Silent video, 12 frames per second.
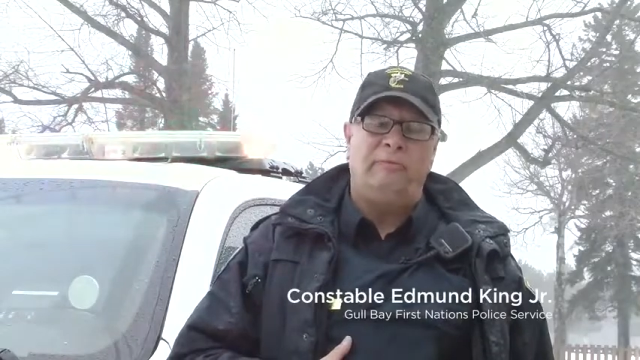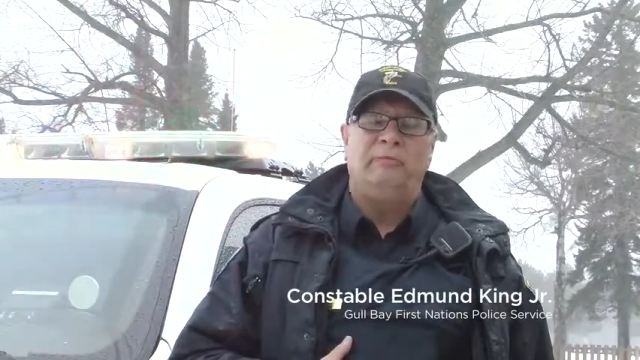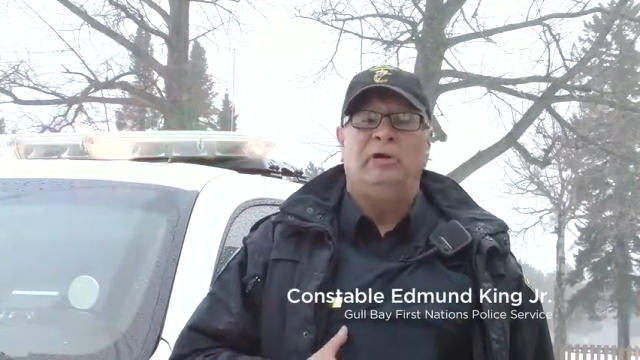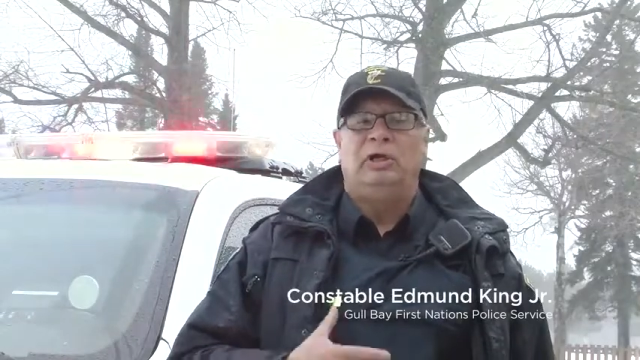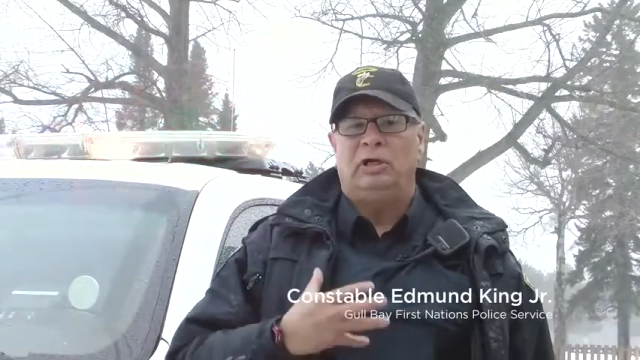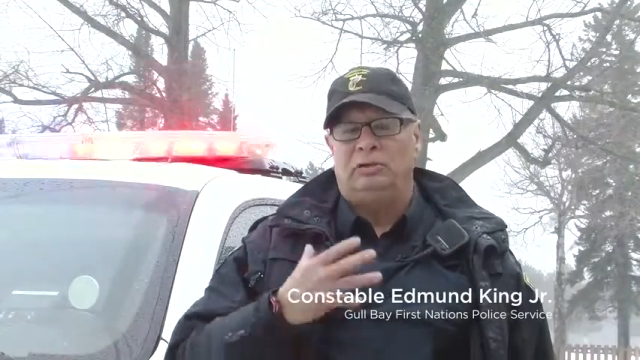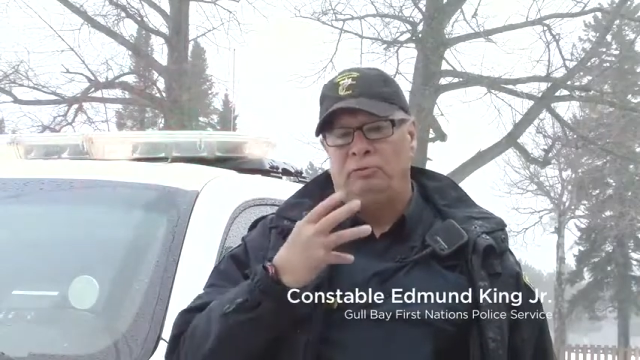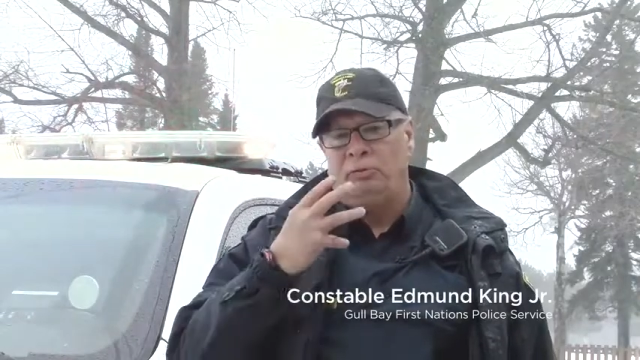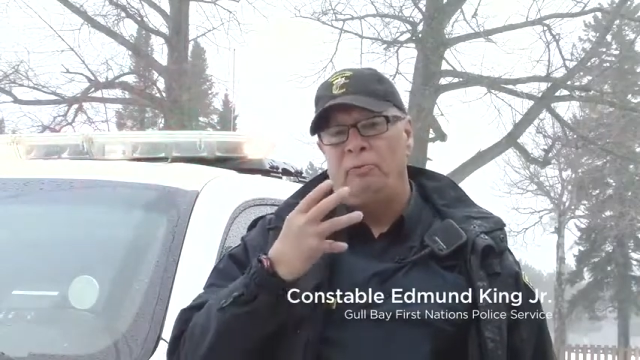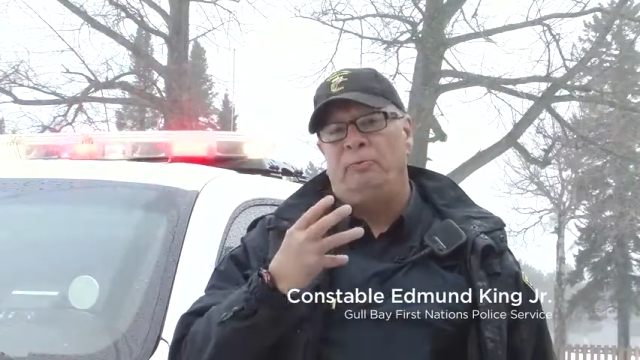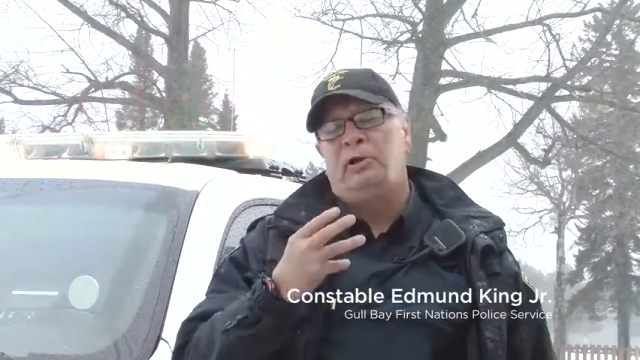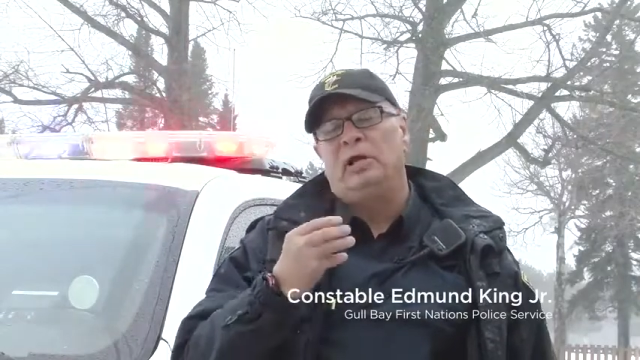his
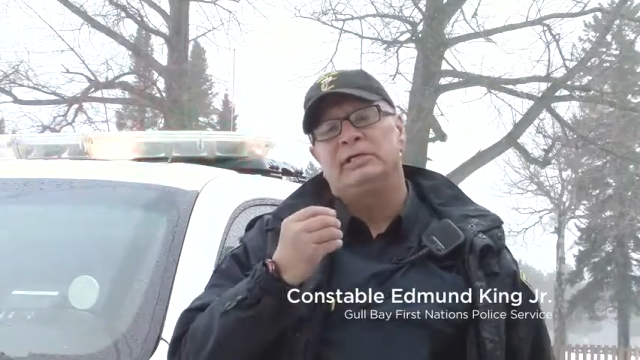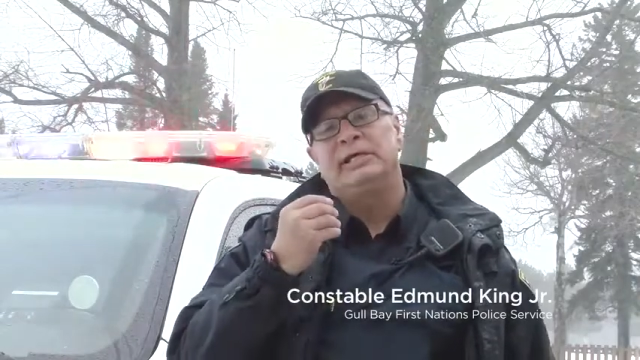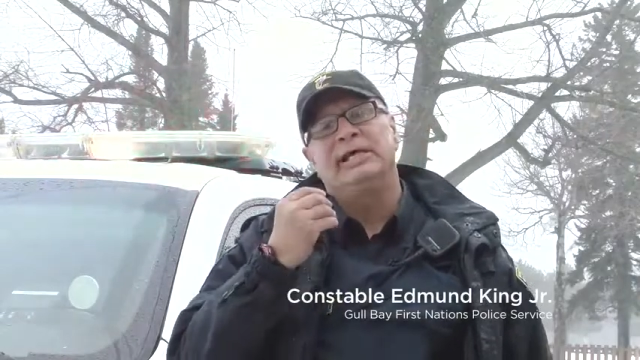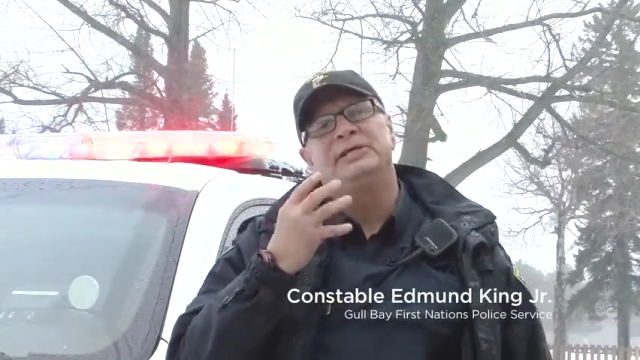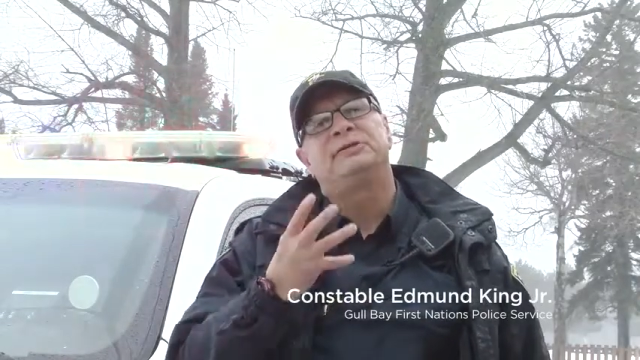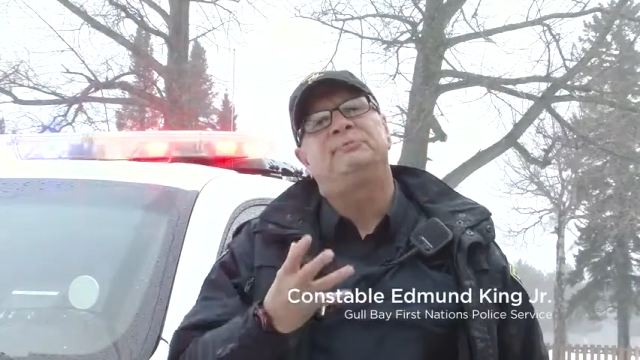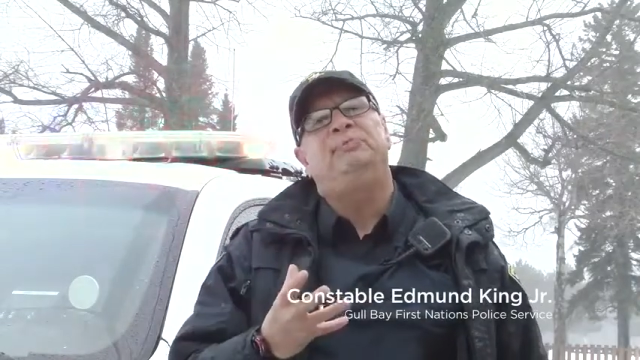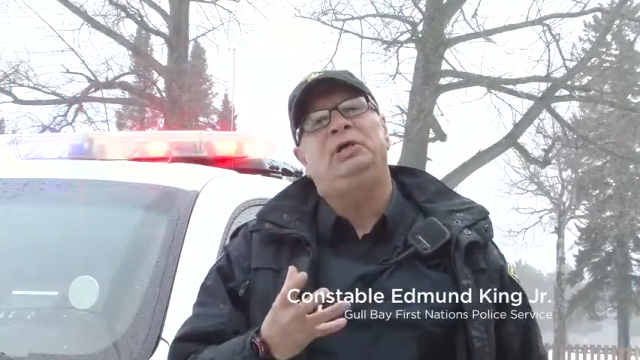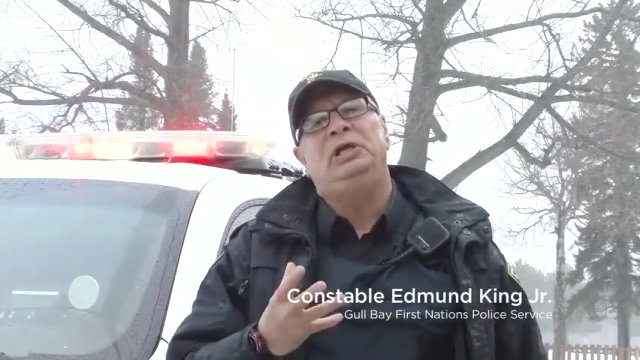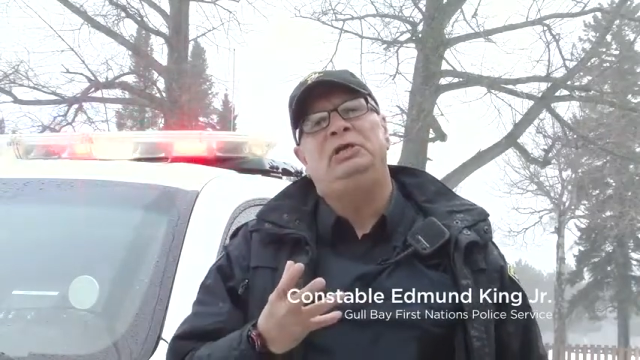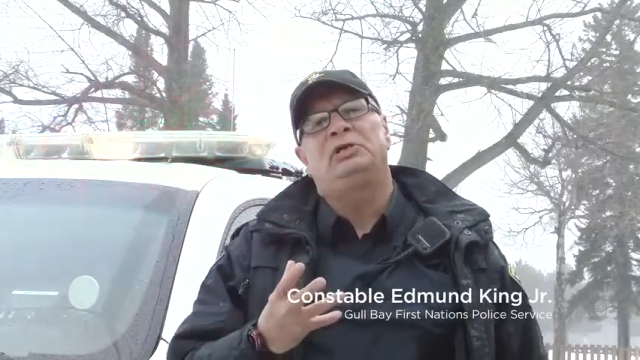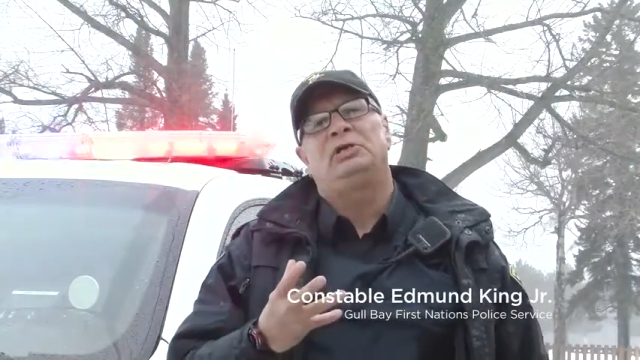droopiness, his
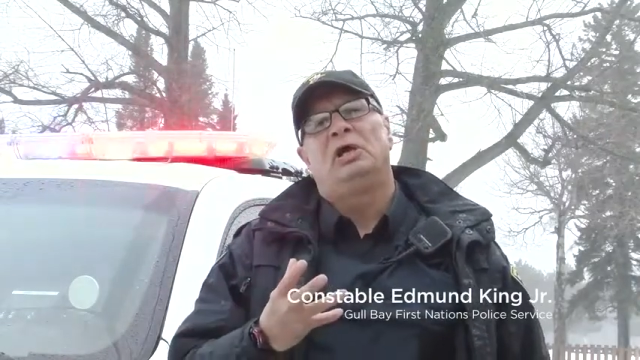speech,